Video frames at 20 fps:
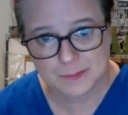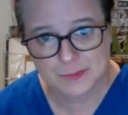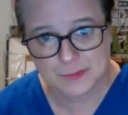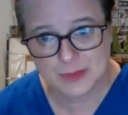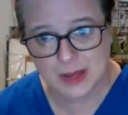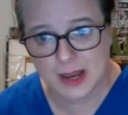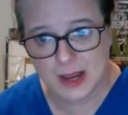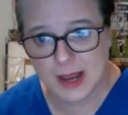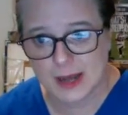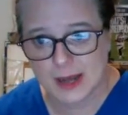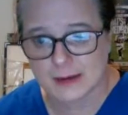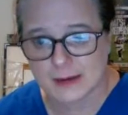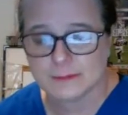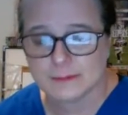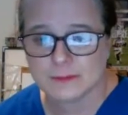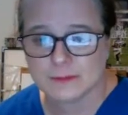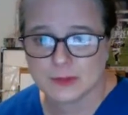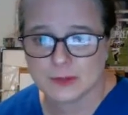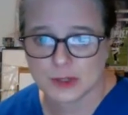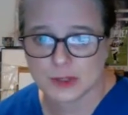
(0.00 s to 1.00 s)
Okay,
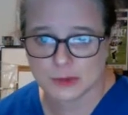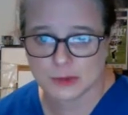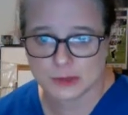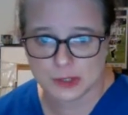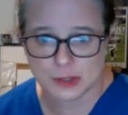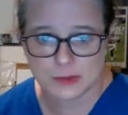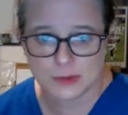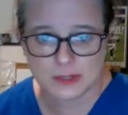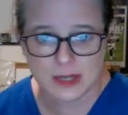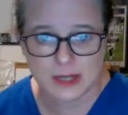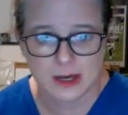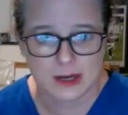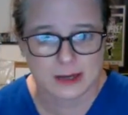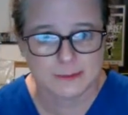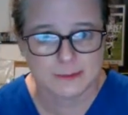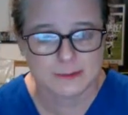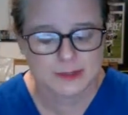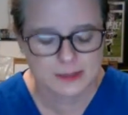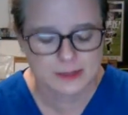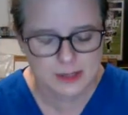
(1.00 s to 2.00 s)
so 2
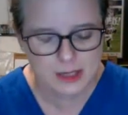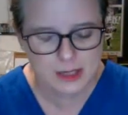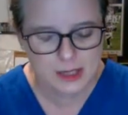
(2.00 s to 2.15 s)
times.